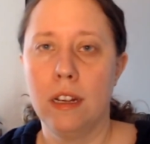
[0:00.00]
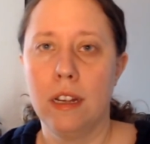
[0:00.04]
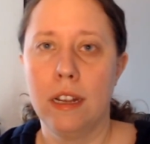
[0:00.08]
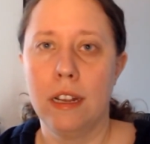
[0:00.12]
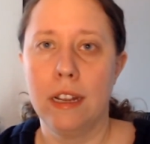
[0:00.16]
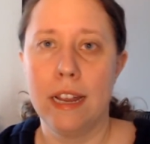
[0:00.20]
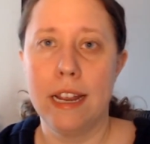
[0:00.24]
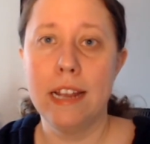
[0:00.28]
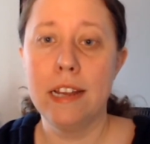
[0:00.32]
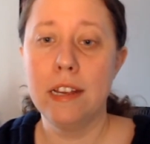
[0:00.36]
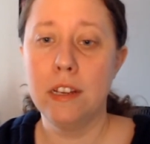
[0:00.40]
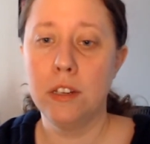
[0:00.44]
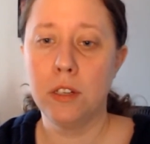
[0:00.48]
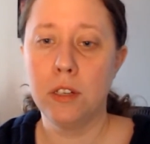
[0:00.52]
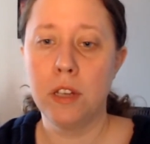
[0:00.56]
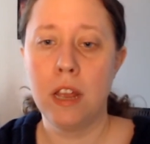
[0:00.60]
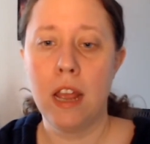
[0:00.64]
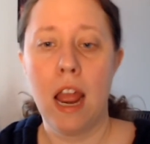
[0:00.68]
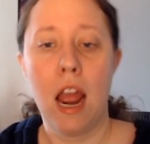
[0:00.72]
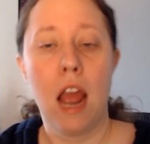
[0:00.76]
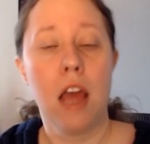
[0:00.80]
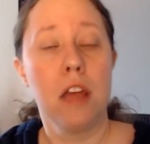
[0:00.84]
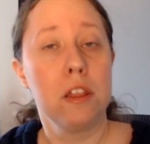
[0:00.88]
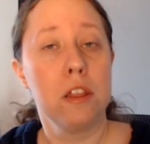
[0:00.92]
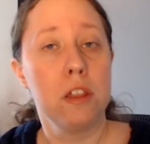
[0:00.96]
is
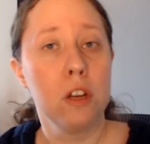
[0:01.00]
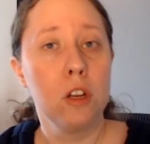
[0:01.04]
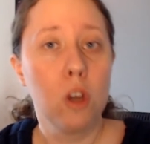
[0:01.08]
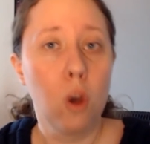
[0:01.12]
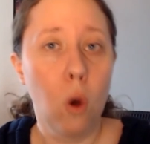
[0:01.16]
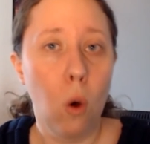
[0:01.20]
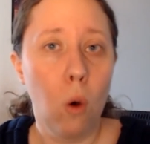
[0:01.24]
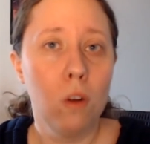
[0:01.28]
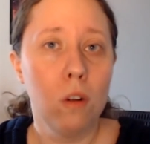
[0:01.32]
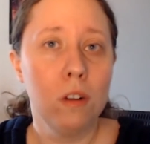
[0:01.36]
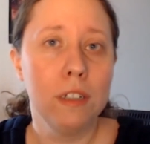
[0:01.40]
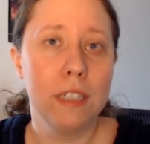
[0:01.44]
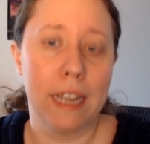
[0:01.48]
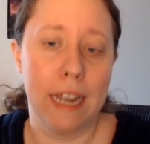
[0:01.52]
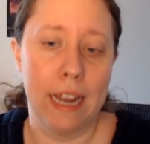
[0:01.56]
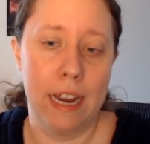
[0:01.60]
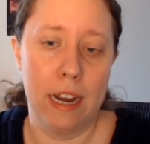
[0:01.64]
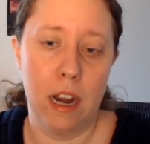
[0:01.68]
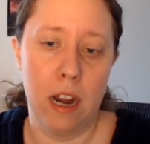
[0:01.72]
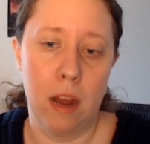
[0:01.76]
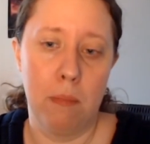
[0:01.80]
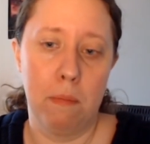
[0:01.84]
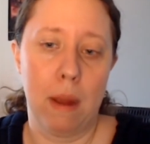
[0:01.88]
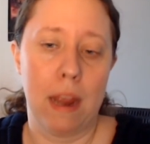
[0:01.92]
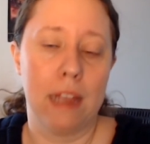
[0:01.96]
The
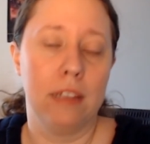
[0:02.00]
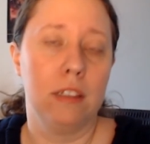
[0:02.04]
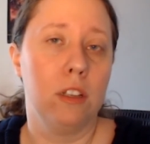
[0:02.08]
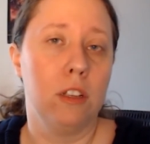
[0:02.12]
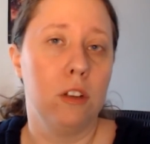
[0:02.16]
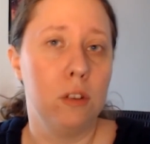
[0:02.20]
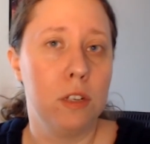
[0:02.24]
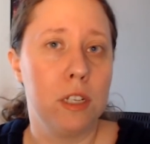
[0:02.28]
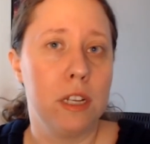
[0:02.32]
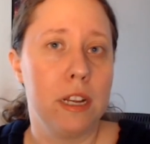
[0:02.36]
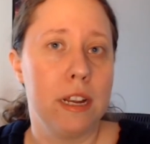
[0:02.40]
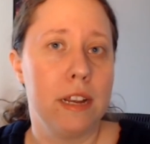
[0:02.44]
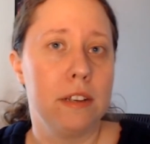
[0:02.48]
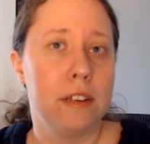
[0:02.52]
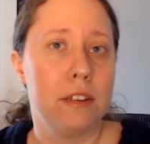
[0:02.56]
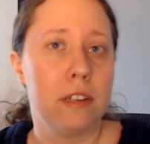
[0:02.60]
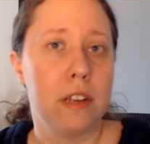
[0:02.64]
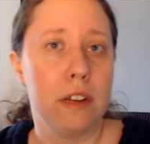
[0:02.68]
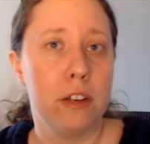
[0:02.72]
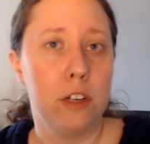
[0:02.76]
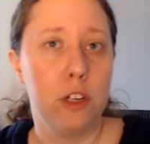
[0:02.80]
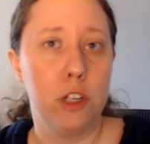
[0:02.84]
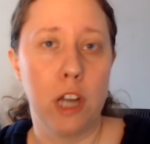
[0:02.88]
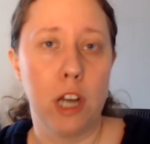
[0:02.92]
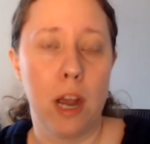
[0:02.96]
Golden by Lucius
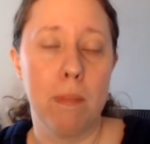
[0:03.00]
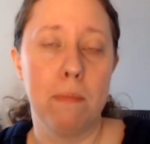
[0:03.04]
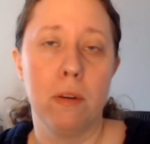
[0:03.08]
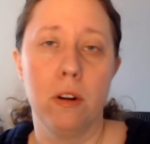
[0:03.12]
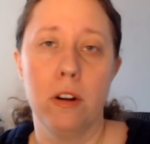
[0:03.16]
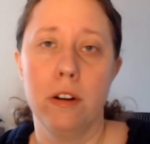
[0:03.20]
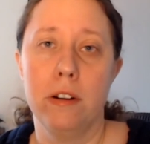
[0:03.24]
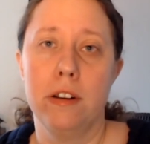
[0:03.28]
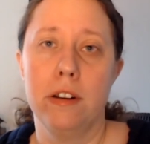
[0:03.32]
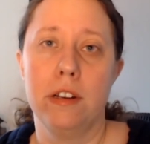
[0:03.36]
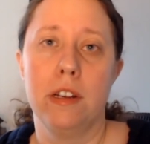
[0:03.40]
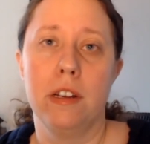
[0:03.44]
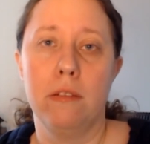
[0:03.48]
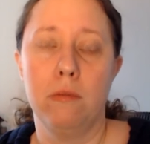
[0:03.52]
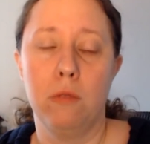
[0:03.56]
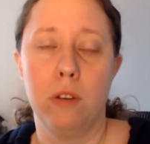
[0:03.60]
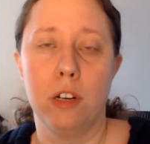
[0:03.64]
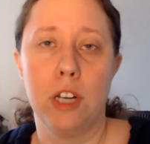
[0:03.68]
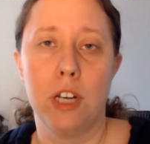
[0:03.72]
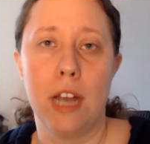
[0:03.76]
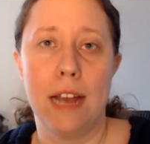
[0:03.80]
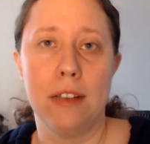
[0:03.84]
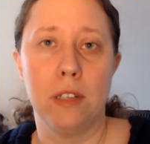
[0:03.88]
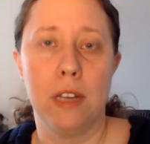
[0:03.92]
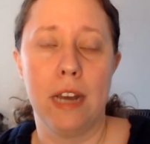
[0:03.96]
Shepard,
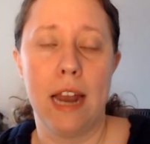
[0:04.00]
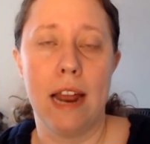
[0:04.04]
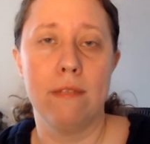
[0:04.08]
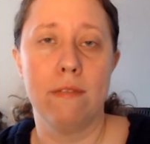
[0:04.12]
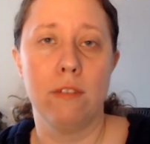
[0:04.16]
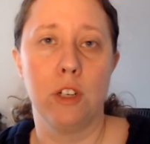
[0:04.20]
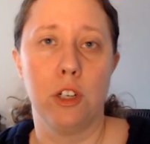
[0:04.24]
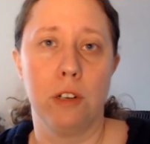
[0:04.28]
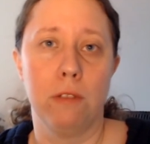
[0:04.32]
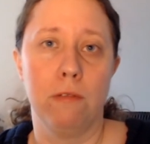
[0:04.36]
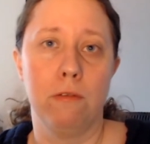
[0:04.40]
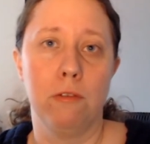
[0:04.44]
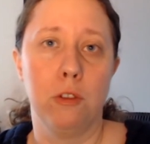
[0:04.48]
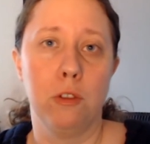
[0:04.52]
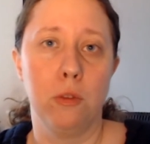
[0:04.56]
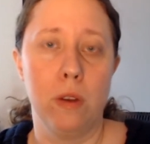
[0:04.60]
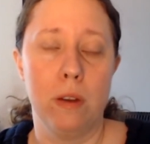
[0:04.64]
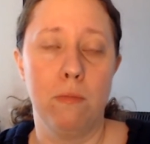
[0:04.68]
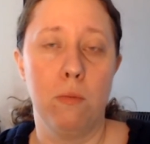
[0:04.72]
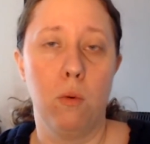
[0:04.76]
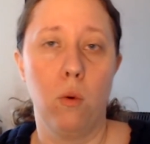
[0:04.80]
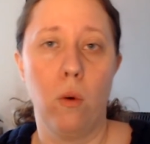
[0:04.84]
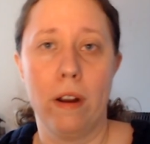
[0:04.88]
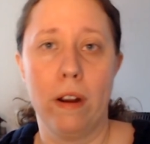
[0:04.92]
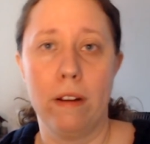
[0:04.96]
which has an average of
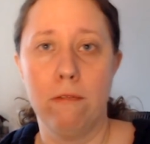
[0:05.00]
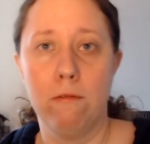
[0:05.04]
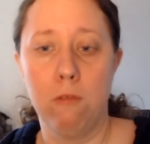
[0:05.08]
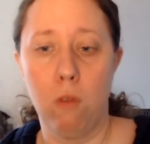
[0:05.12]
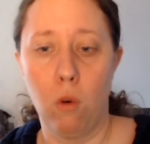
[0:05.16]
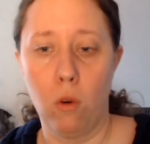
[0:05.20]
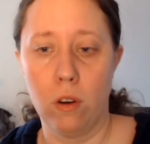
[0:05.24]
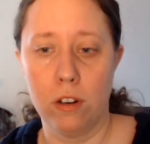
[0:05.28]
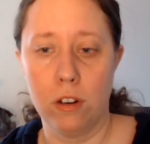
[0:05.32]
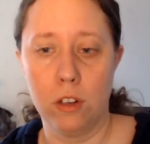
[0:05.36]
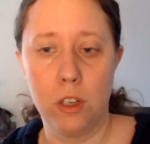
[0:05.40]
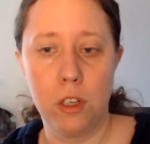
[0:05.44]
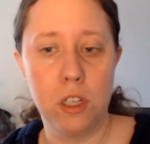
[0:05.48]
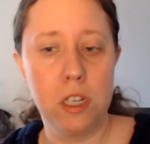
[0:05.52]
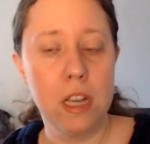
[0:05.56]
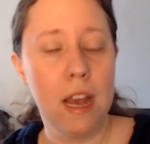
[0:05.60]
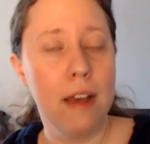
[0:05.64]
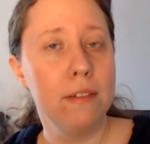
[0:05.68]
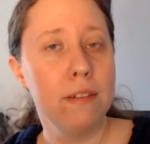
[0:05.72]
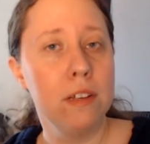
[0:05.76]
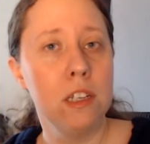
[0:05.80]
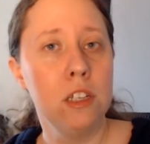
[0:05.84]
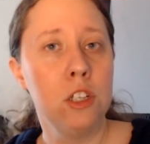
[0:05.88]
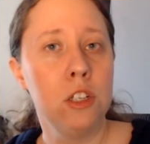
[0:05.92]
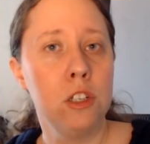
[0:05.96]

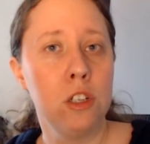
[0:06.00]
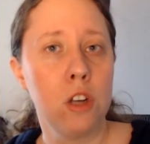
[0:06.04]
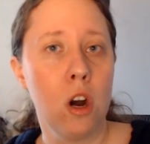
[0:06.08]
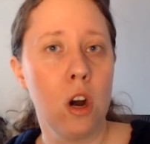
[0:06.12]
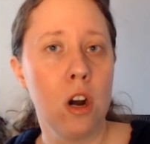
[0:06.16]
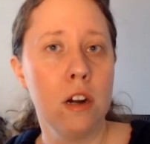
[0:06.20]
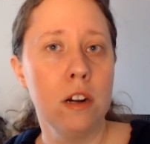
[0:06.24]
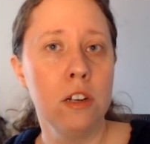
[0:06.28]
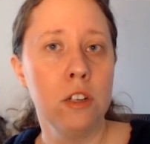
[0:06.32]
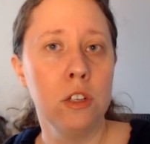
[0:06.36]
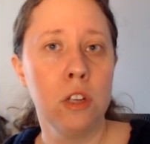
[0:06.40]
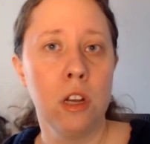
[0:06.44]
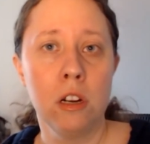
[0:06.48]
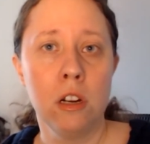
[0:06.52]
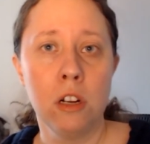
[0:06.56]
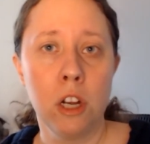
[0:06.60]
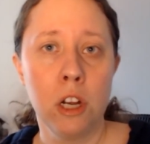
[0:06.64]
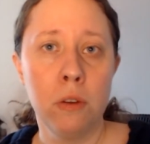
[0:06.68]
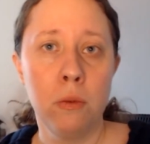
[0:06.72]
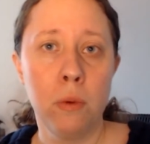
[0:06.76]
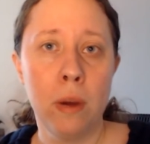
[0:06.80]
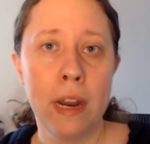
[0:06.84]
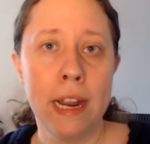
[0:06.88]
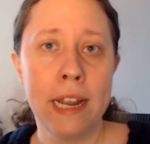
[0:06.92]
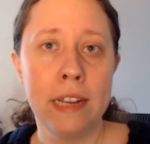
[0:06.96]
3.47 stars on
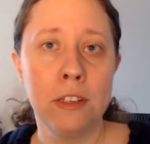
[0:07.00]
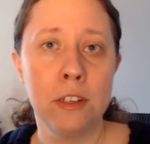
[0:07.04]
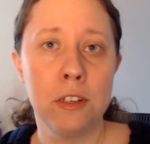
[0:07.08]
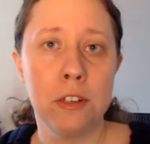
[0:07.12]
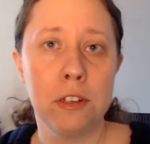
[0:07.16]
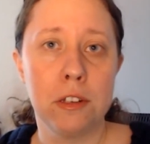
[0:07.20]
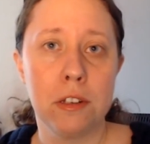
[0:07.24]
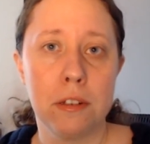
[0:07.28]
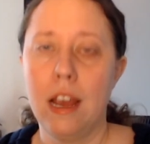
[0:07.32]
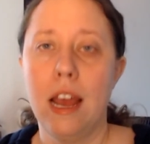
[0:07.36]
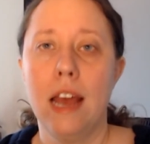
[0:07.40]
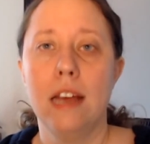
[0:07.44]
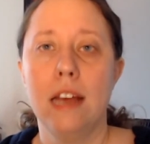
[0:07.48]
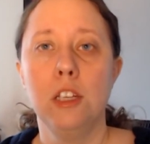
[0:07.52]
Goodreads.